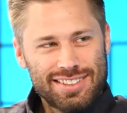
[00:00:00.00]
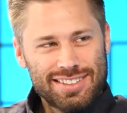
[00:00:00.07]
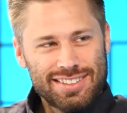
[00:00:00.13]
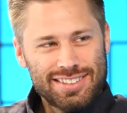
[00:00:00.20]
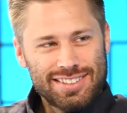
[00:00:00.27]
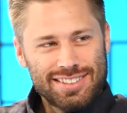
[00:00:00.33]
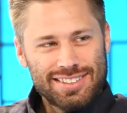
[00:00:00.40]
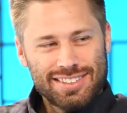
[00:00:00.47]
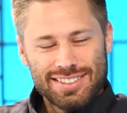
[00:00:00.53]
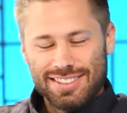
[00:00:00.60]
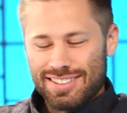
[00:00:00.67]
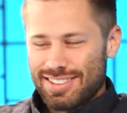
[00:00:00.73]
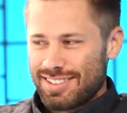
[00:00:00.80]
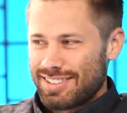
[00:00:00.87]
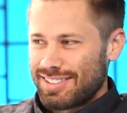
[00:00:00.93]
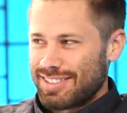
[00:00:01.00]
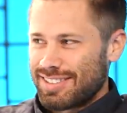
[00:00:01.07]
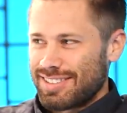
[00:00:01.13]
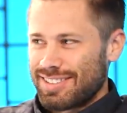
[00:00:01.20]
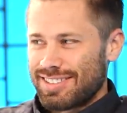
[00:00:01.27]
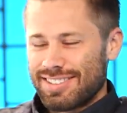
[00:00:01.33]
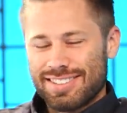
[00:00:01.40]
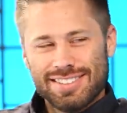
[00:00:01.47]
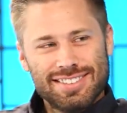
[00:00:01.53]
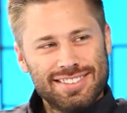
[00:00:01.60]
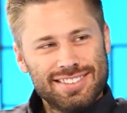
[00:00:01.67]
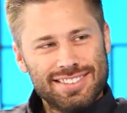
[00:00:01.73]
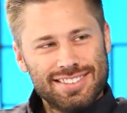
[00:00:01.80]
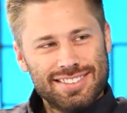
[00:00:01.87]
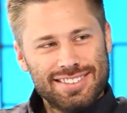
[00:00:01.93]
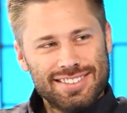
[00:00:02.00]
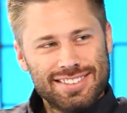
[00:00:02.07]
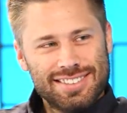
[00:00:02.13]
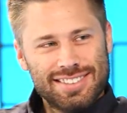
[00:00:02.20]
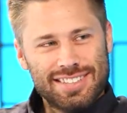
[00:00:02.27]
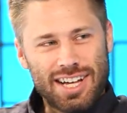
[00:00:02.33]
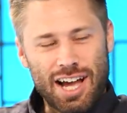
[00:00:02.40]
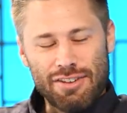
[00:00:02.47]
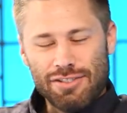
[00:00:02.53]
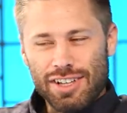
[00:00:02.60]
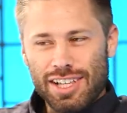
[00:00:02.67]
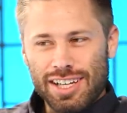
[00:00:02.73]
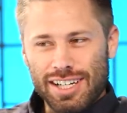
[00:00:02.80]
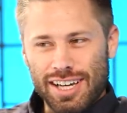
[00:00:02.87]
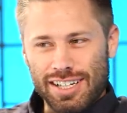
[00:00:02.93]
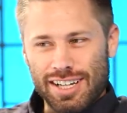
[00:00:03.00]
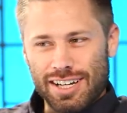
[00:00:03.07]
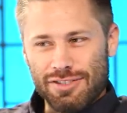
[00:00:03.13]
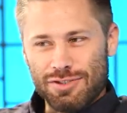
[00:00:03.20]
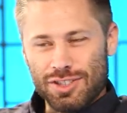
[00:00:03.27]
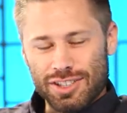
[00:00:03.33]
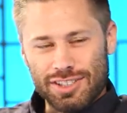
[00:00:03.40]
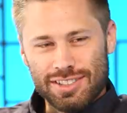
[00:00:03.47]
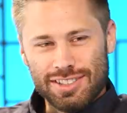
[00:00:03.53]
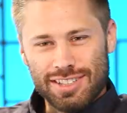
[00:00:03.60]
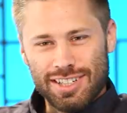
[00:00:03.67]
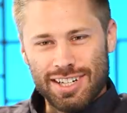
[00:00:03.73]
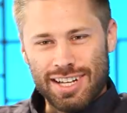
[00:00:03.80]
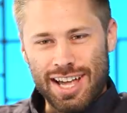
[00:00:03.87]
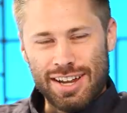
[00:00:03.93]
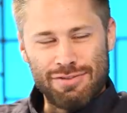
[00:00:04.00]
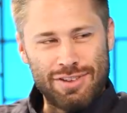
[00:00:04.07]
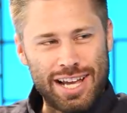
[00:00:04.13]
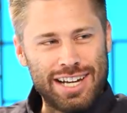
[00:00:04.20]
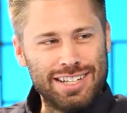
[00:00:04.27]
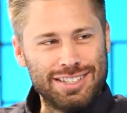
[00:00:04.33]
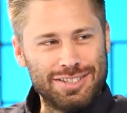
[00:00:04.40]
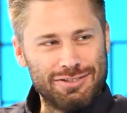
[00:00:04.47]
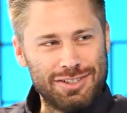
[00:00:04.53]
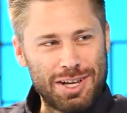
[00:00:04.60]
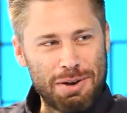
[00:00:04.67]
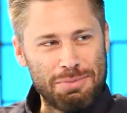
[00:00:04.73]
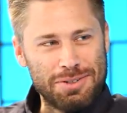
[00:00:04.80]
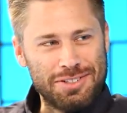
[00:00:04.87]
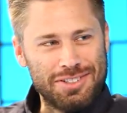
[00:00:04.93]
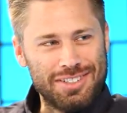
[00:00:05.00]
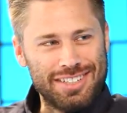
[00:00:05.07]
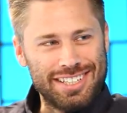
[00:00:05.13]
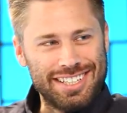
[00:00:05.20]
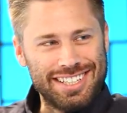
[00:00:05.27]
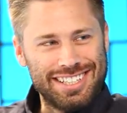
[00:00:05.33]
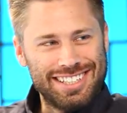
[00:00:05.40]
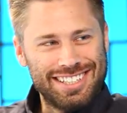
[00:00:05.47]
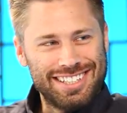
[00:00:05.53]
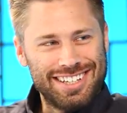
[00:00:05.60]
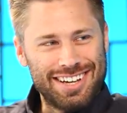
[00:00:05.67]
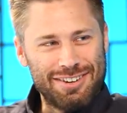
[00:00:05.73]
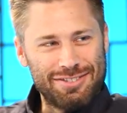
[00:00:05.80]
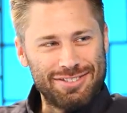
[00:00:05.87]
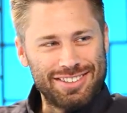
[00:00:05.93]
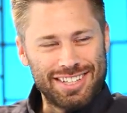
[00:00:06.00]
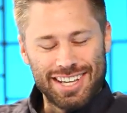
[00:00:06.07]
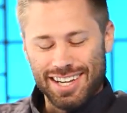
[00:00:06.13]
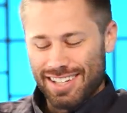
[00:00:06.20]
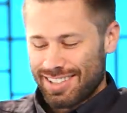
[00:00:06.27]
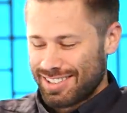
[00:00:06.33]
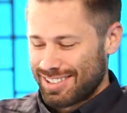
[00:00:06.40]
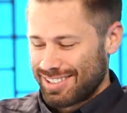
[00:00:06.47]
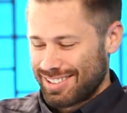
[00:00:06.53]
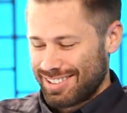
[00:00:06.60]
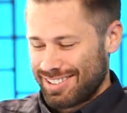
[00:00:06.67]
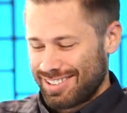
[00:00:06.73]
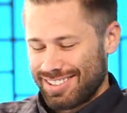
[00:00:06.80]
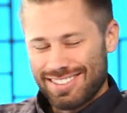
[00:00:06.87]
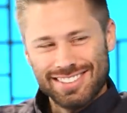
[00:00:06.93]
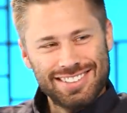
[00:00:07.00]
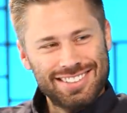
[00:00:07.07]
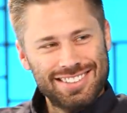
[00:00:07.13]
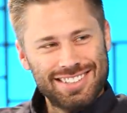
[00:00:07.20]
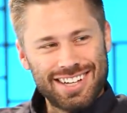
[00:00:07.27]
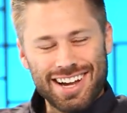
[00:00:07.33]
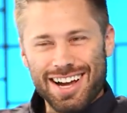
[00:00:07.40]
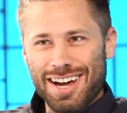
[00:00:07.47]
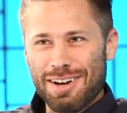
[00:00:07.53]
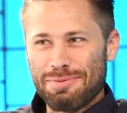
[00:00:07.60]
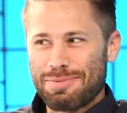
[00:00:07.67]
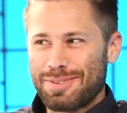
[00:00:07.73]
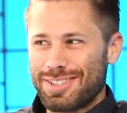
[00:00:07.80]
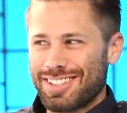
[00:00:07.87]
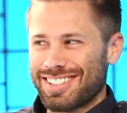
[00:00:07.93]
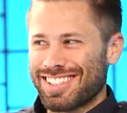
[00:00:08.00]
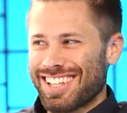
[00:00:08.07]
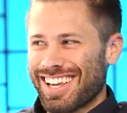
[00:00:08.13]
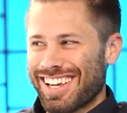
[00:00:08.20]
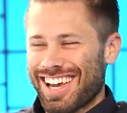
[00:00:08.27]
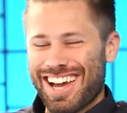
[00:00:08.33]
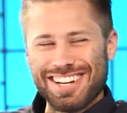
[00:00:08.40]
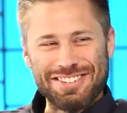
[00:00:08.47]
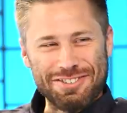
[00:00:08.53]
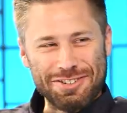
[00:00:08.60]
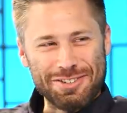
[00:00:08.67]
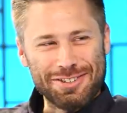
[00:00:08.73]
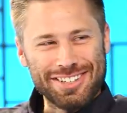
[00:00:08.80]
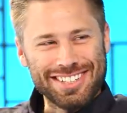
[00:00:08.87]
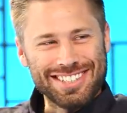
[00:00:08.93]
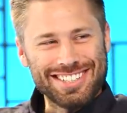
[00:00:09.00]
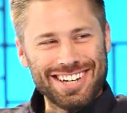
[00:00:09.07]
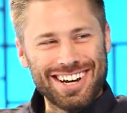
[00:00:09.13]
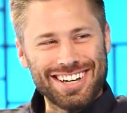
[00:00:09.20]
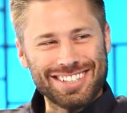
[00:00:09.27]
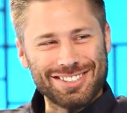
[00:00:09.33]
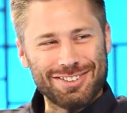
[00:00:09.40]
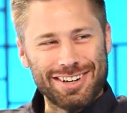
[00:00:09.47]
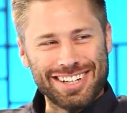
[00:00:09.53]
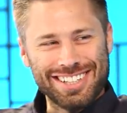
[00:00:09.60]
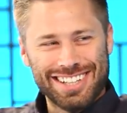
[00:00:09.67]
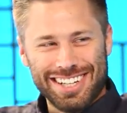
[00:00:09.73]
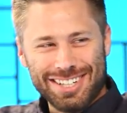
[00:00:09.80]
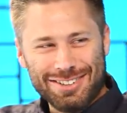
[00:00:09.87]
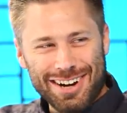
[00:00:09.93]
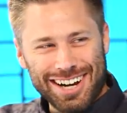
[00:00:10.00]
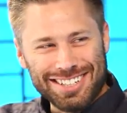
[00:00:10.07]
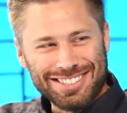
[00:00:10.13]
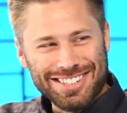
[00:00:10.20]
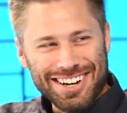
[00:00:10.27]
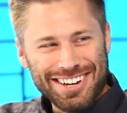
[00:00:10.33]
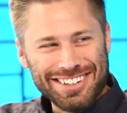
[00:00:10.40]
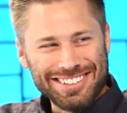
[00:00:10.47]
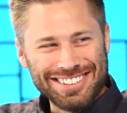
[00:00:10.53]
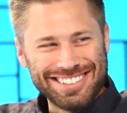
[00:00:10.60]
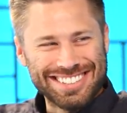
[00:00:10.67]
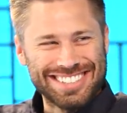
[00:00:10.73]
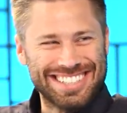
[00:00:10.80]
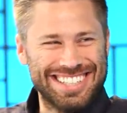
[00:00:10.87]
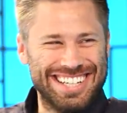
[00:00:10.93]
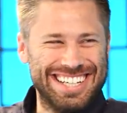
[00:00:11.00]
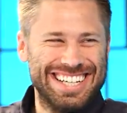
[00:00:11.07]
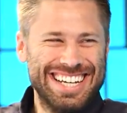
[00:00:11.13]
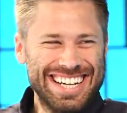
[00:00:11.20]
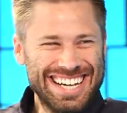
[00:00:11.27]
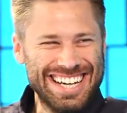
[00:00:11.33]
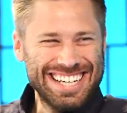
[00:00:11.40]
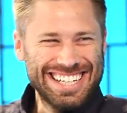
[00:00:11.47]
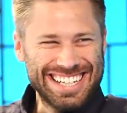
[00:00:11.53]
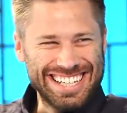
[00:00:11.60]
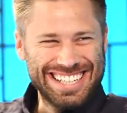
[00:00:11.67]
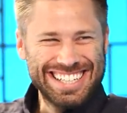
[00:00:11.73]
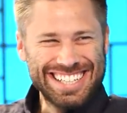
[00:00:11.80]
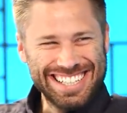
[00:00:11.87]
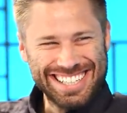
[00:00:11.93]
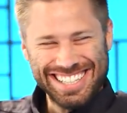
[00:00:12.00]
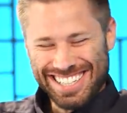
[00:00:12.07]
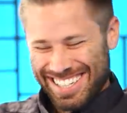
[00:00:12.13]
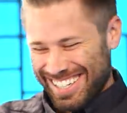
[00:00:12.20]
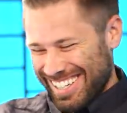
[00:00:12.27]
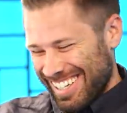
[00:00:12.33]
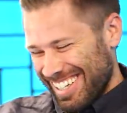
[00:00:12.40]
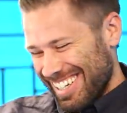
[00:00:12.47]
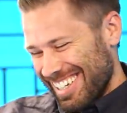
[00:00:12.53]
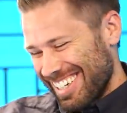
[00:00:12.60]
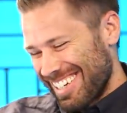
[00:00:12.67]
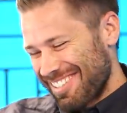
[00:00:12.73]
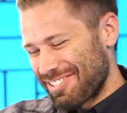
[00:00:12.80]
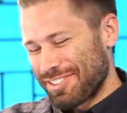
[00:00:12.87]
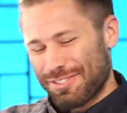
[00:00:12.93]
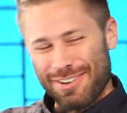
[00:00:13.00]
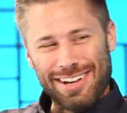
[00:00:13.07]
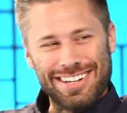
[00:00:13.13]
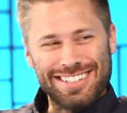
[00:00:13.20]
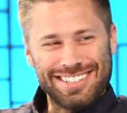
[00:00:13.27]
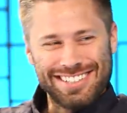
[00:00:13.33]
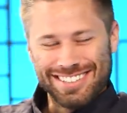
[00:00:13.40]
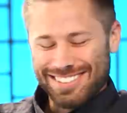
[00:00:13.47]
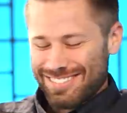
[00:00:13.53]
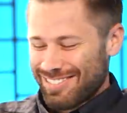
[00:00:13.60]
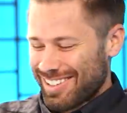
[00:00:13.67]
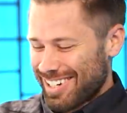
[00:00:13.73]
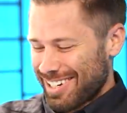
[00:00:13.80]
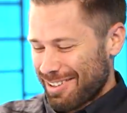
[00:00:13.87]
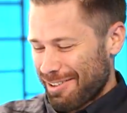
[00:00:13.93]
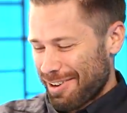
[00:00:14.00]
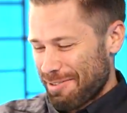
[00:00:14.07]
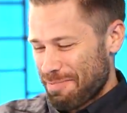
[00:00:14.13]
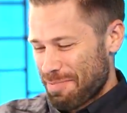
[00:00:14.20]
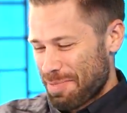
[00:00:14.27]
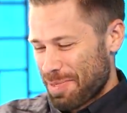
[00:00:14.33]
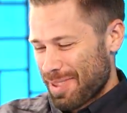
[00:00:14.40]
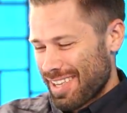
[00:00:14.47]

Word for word: not talking. So that's pretty funny. I feel like I kind of took advantage of the opportunity. Rightly so. Yeah. In what way, though? Just like I knew you couldn't talk, so I could like crack jokes. It was fun. Amazing. But anyway. That's good.